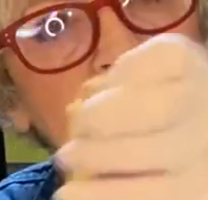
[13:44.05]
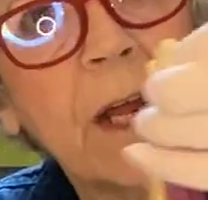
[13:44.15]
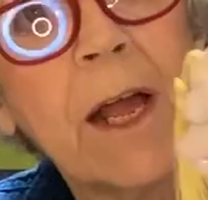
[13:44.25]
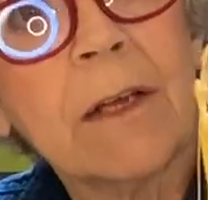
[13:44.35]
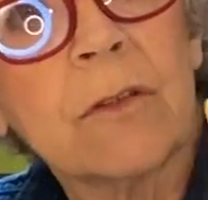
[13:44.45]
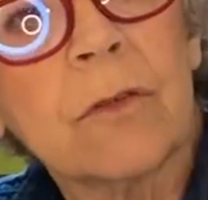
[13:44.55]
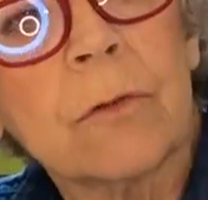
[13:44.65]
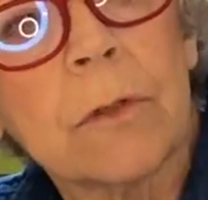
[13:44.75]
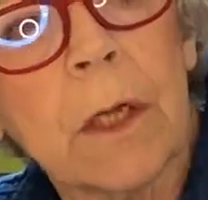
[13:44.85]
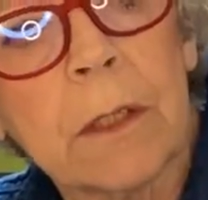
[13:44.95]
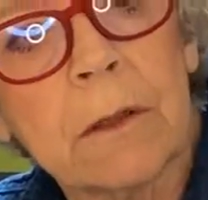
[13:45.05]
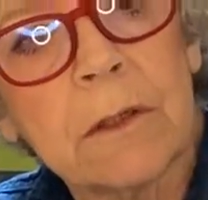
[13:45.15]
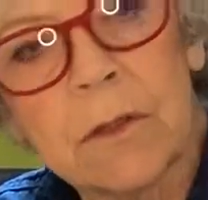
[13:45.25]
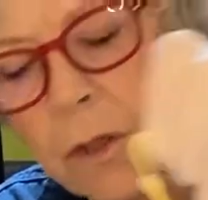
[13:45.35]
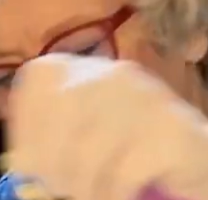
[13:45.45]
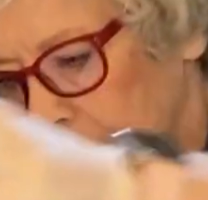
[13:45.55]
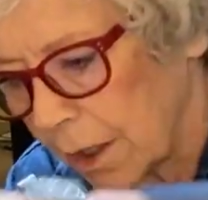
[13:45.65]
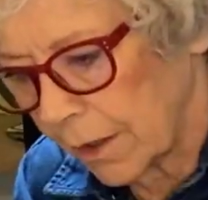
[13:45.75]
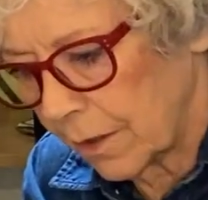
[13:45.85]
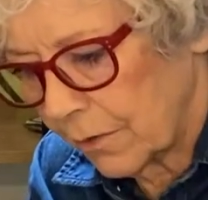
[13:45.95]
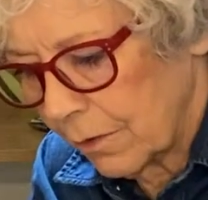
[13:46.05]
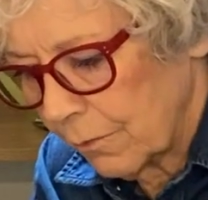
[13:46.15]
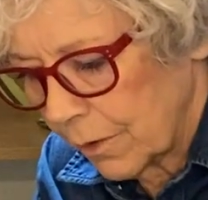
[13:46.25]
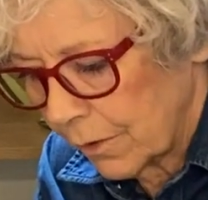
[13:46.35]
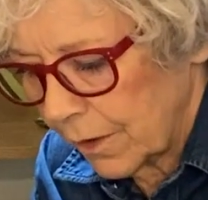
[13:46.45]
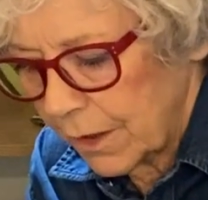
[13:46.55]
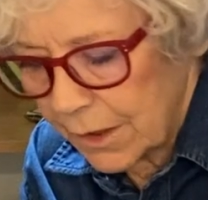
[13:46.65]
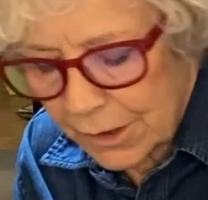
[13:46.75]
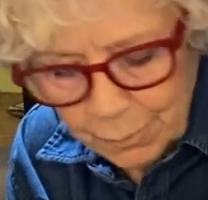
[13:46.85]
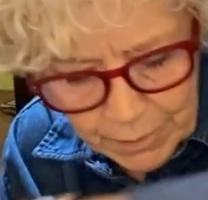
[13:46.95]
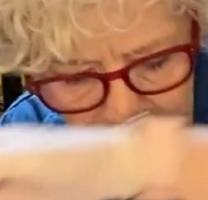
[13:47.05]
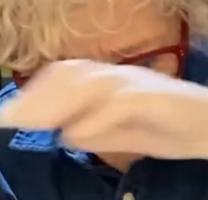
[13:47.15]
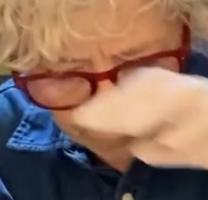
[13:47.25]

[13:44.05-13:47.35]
tassels like this online, and they were inexpensive,